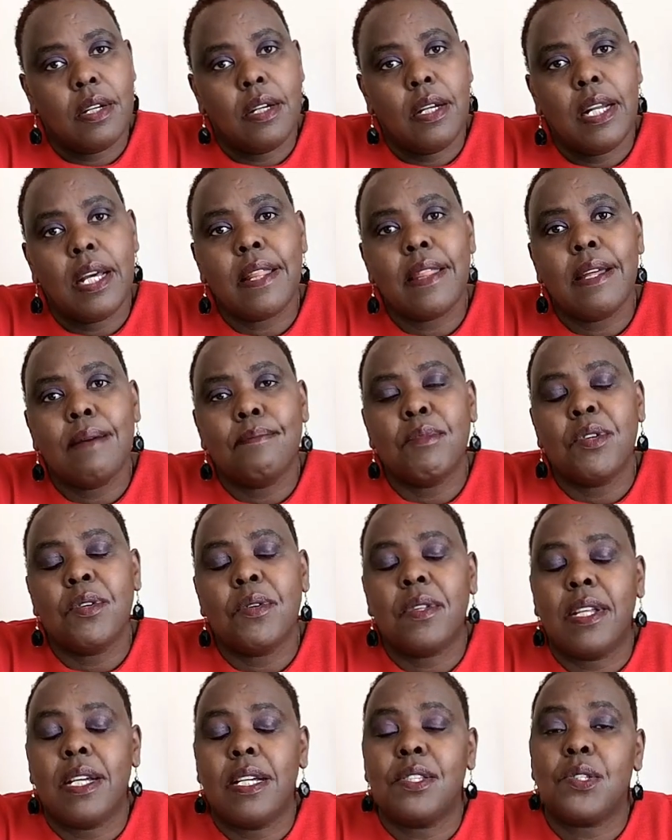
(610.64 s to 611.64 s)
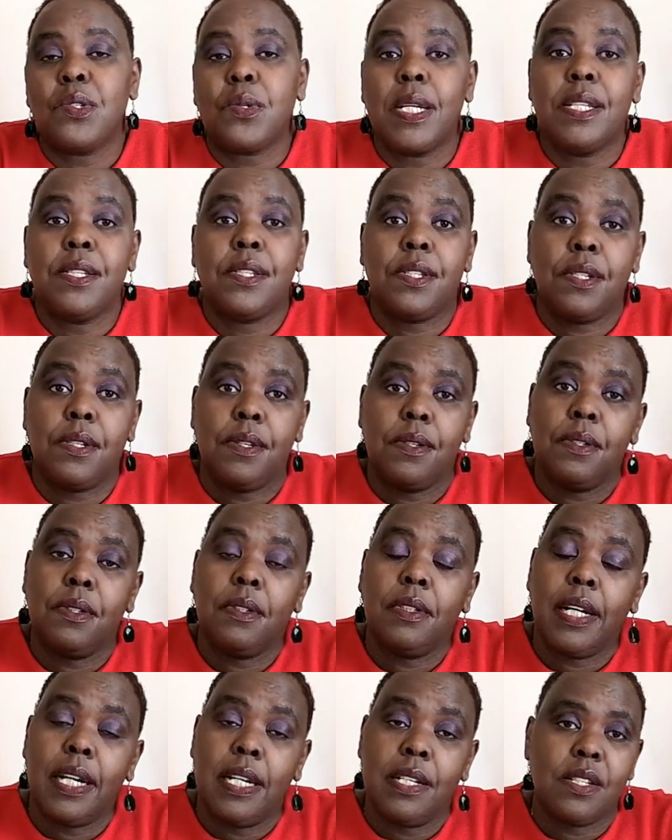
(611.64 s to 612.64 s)
Let them know that so-and-so
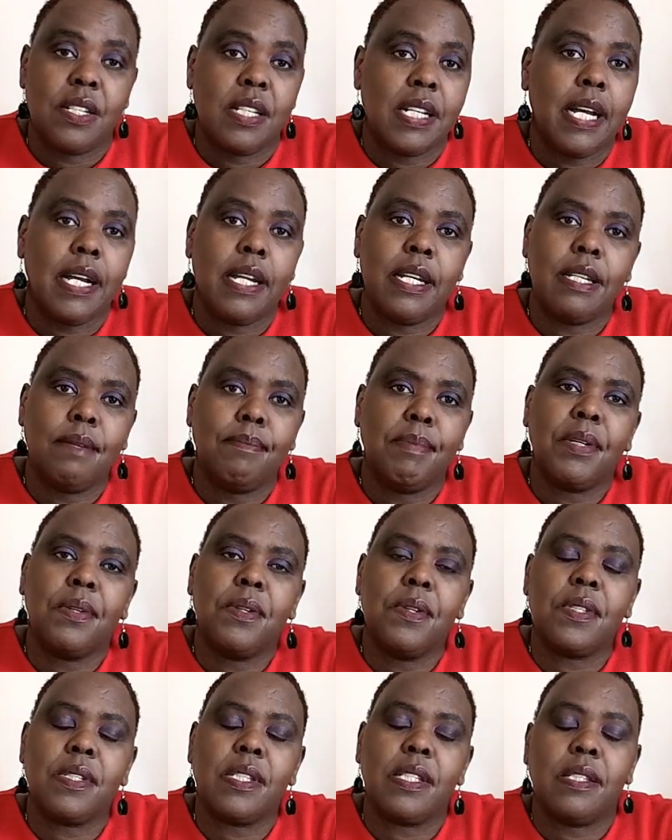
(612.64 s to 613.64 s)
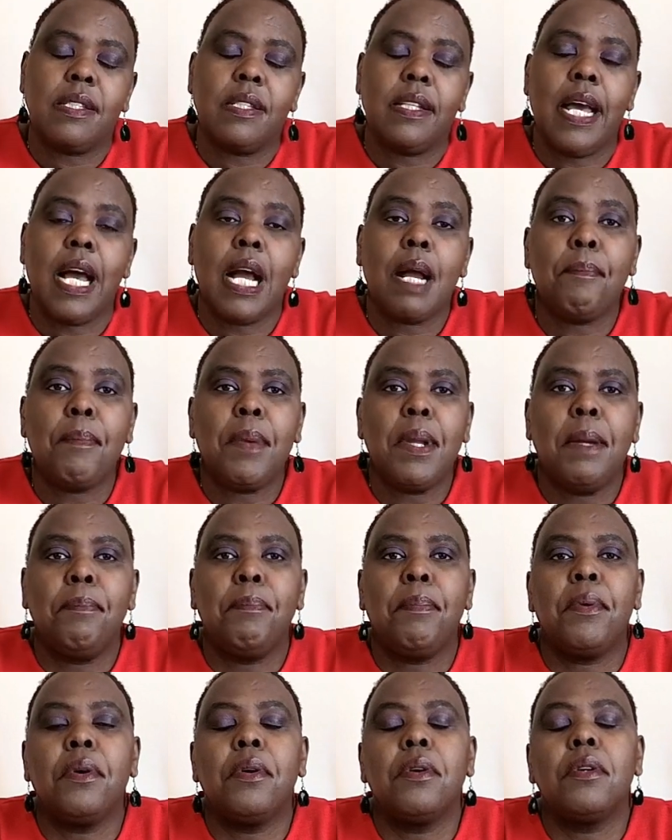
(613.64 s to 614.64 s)
has died, because the young
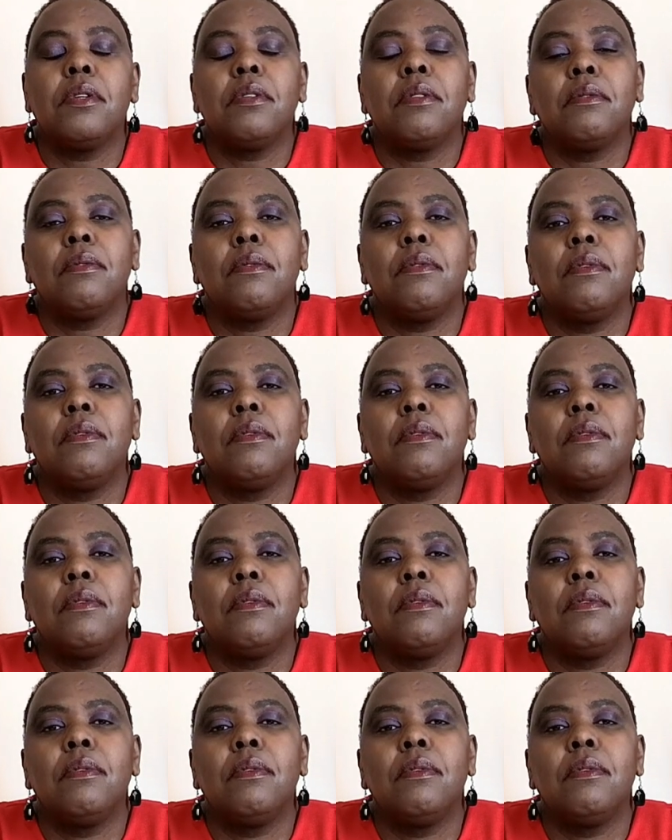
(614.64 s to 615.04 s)
people